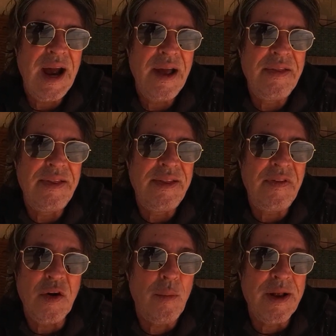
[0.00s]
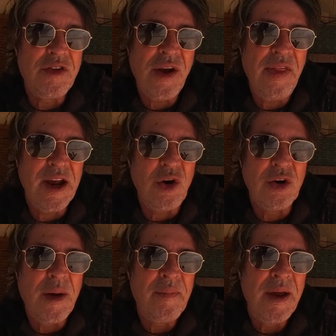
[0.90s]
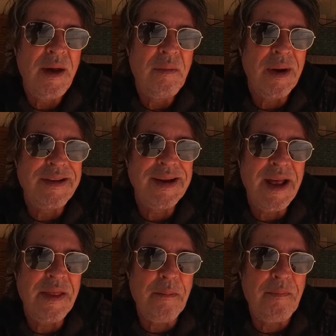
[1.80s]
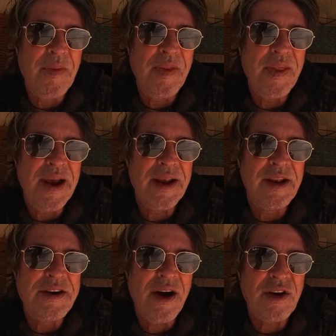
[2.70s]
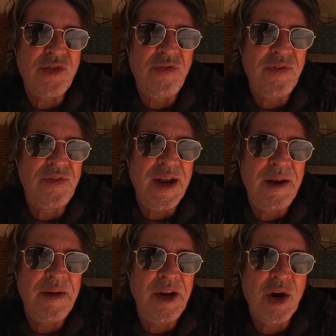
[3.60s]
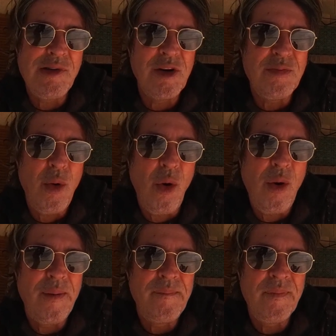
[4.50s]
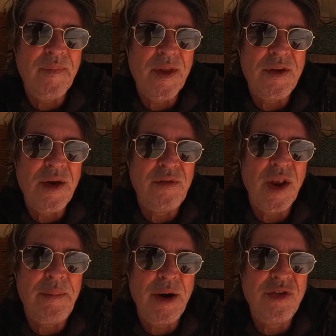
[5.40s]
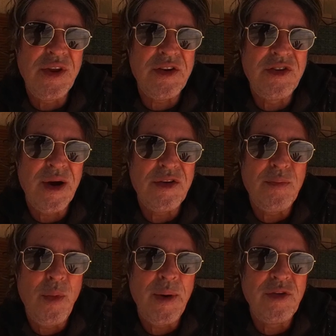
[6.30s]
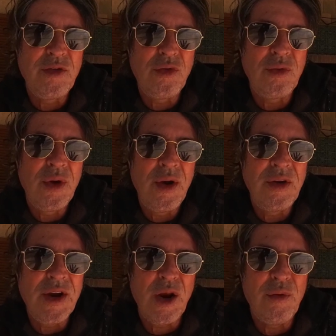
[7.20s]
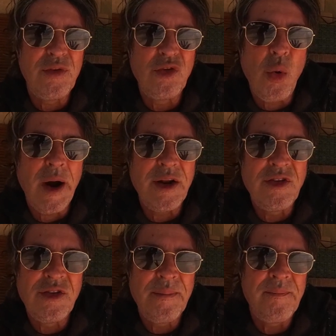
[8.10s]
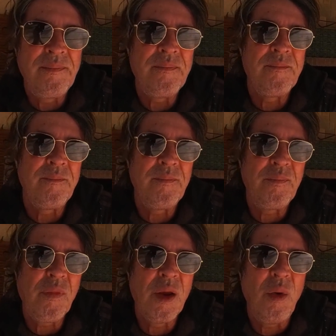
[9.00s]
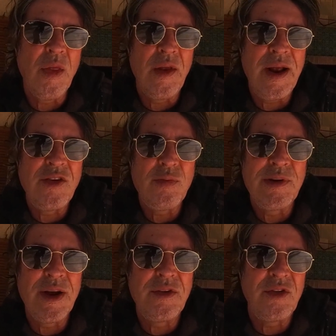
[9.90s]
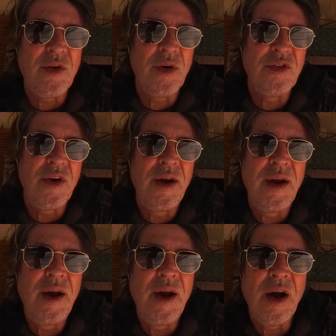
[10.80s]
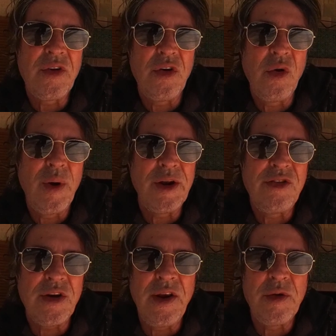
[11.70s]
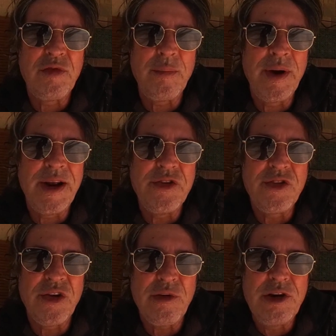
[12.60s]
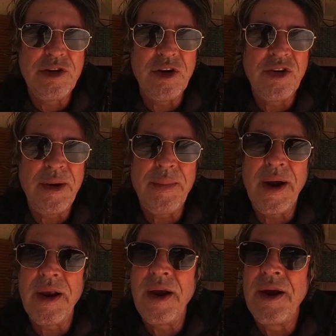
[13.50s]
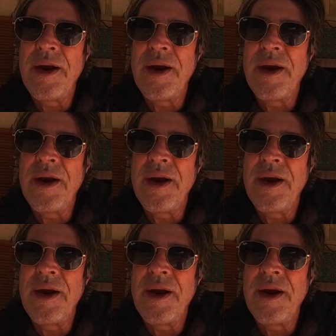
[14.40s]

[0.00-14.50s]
And the comments say they're good. But to get them, they're going to charge €15 more for the postage. So it's almost getting on for twice what the lens protectors cost. I don't know where you're sending them from Insta 360, but